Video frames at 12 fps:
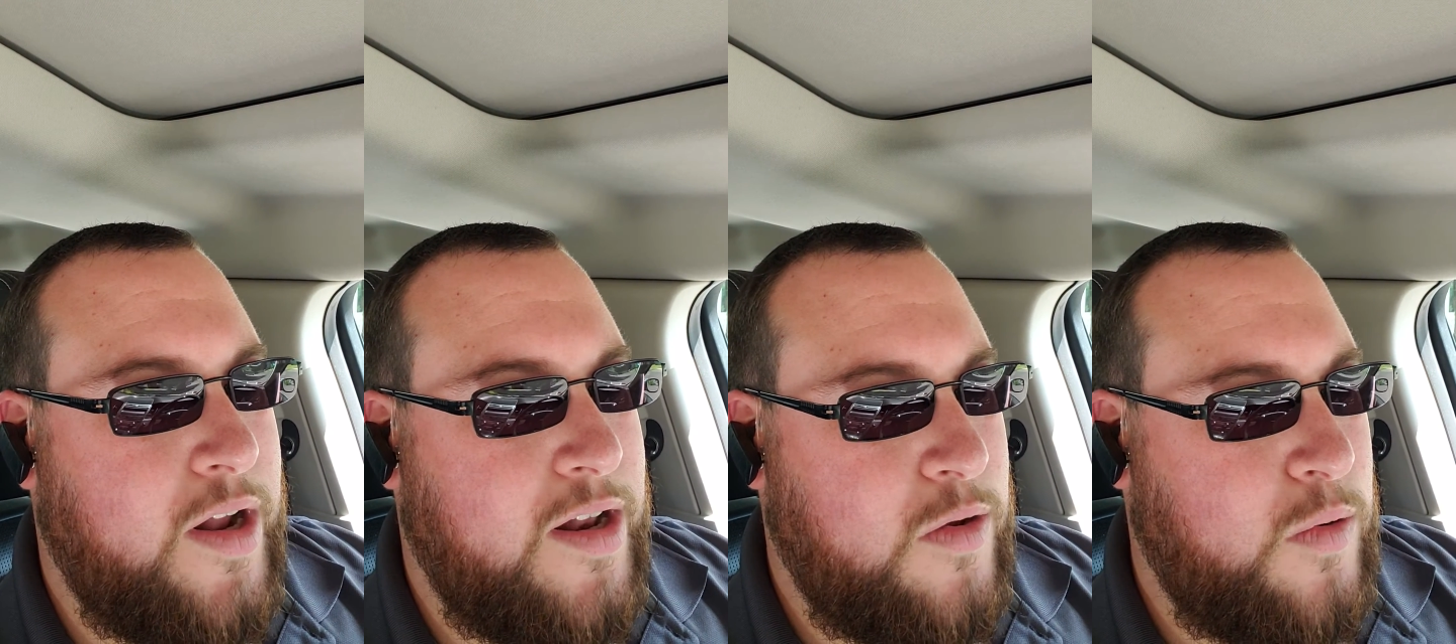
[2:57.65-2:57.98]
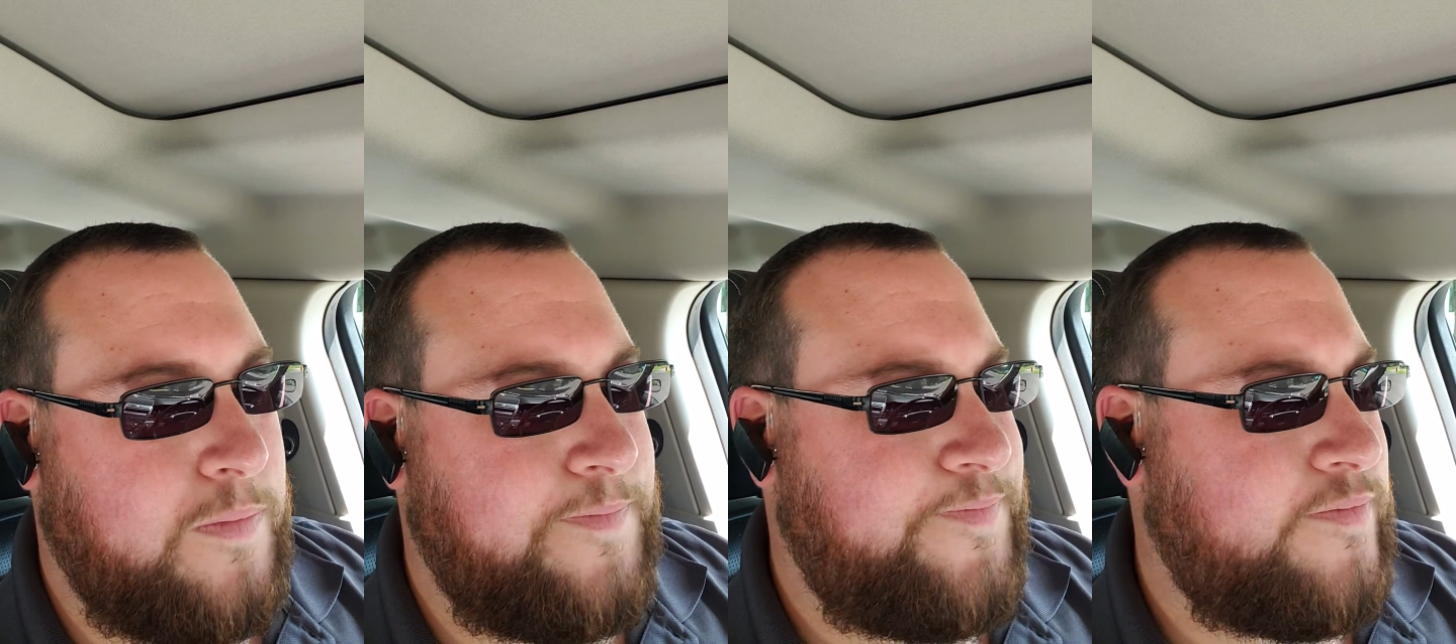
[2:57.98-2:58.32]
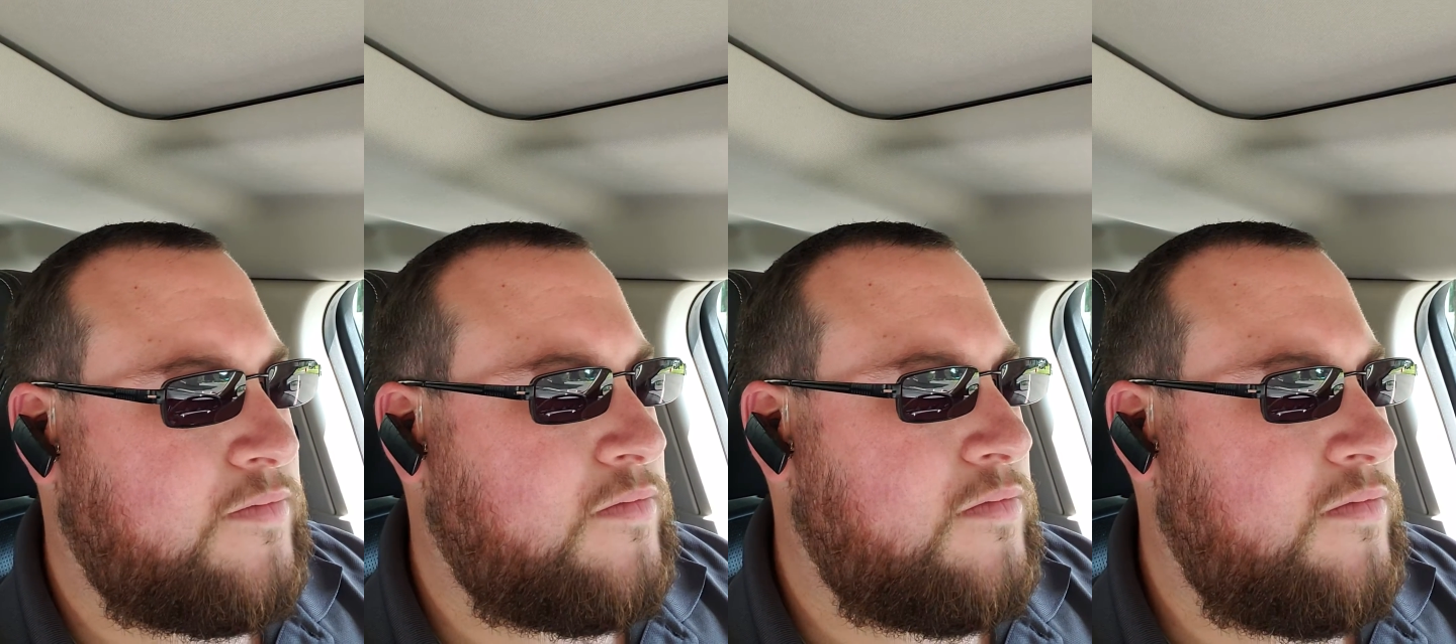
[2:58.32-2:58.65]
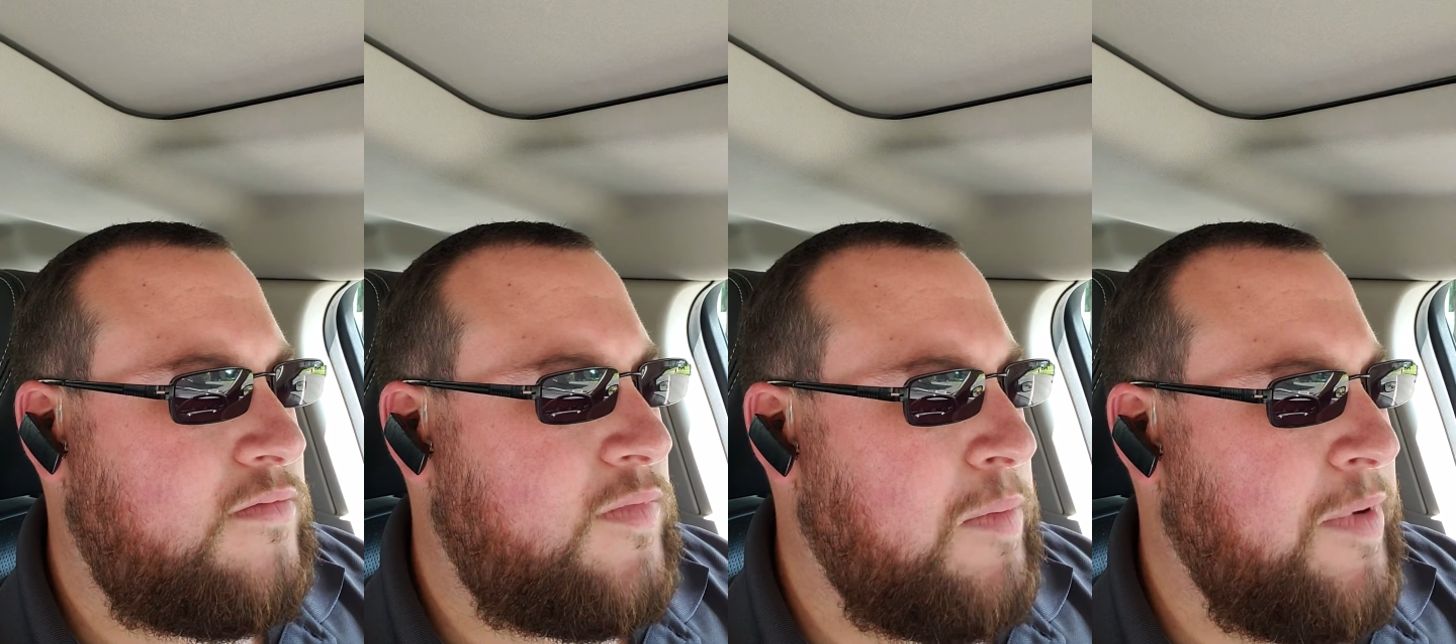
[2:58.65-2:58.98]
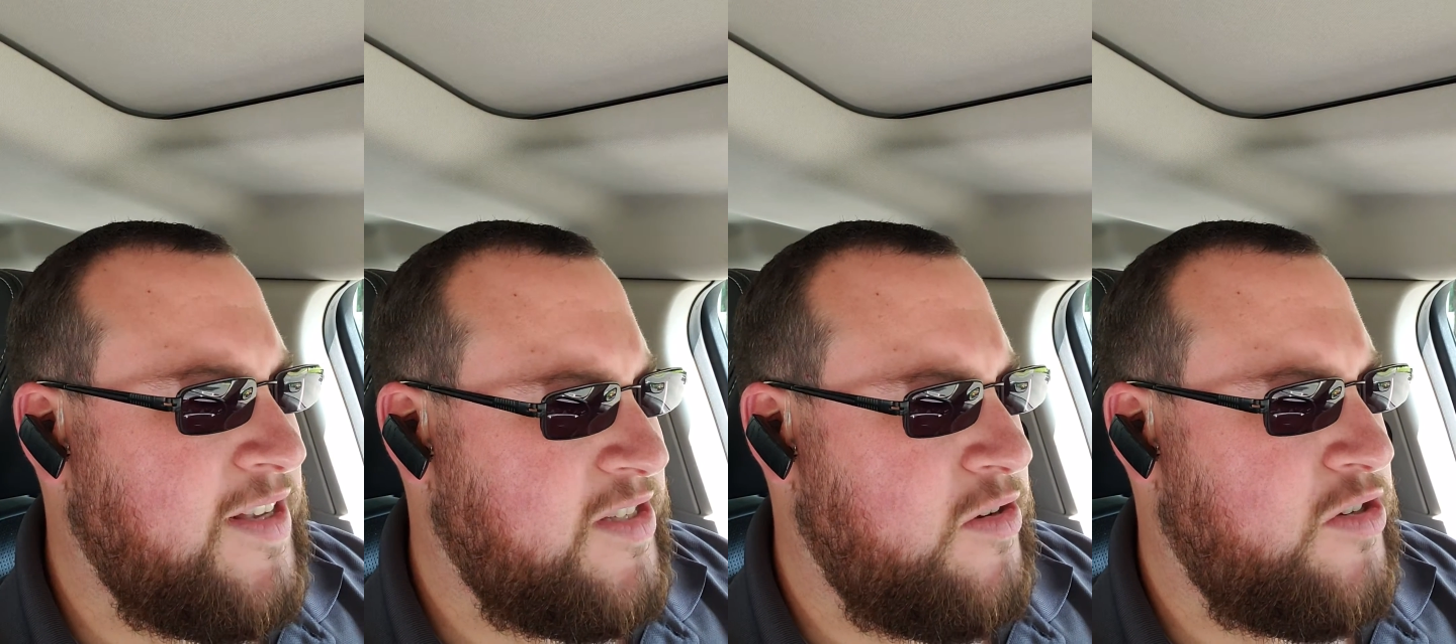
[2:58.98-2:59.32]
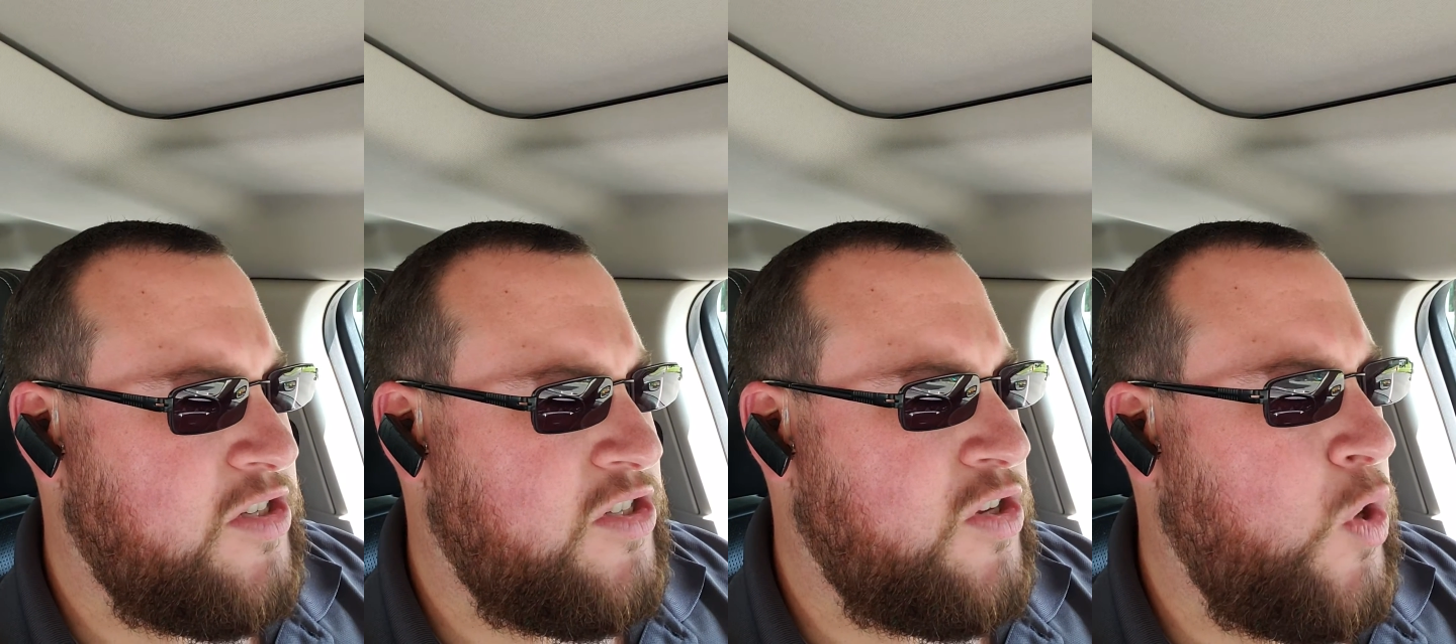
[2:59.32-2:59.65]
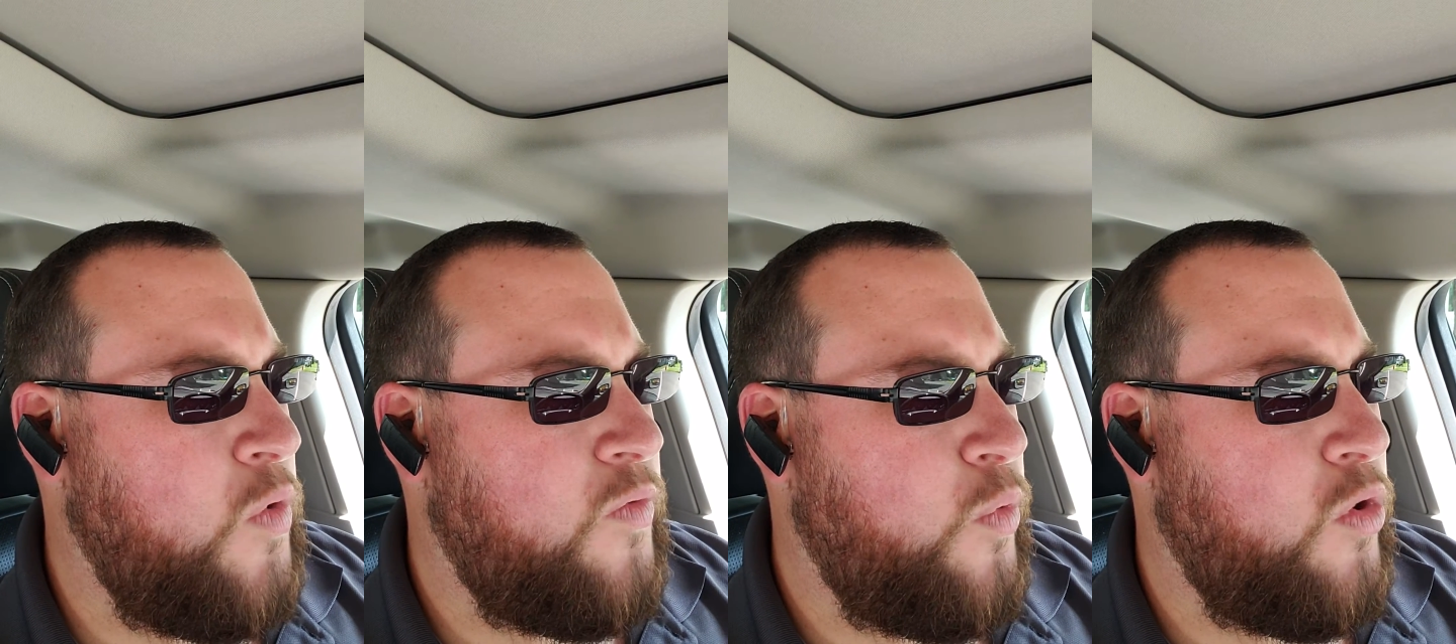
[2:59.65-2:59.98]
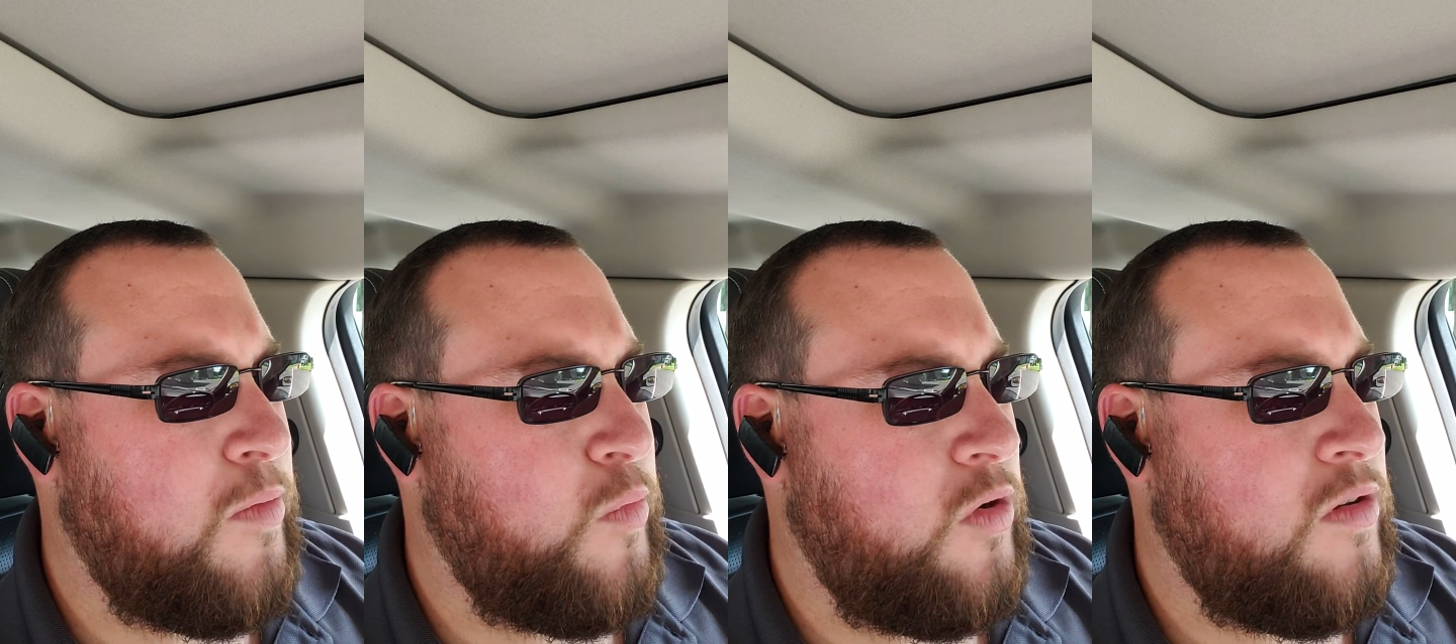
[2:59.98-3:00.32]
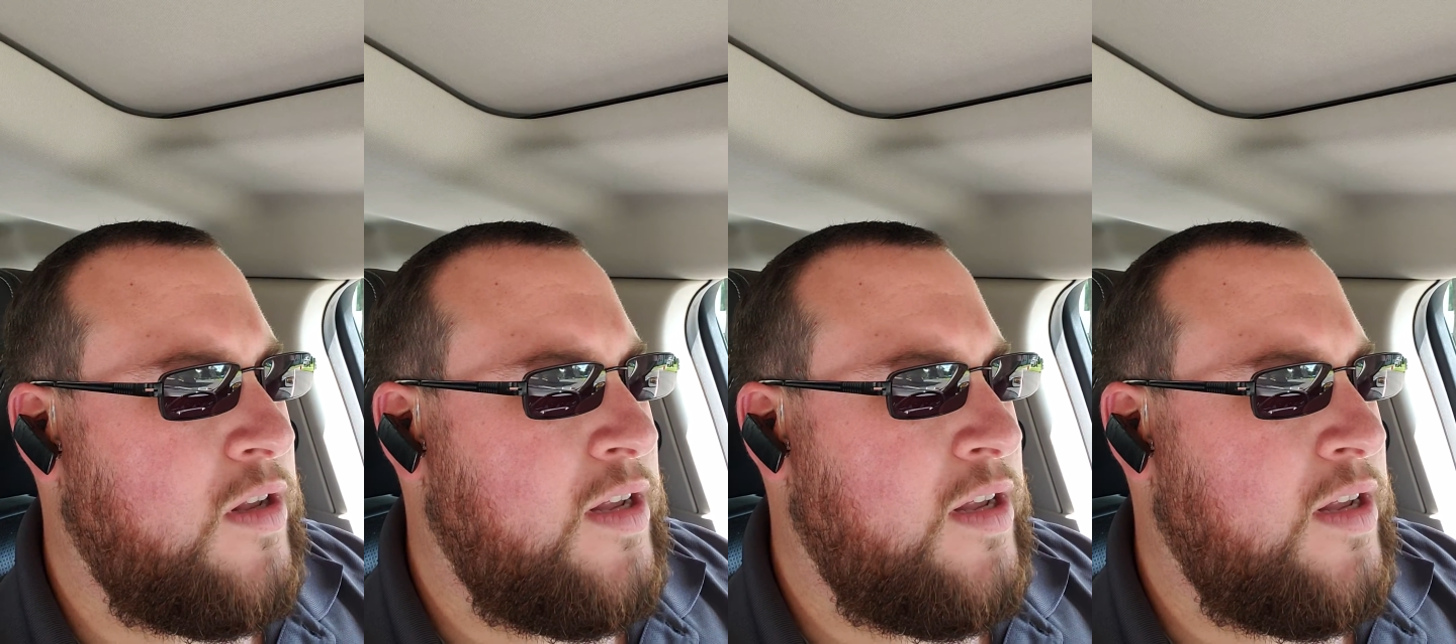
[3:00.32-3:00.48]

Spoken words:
do, because they're just so affordable.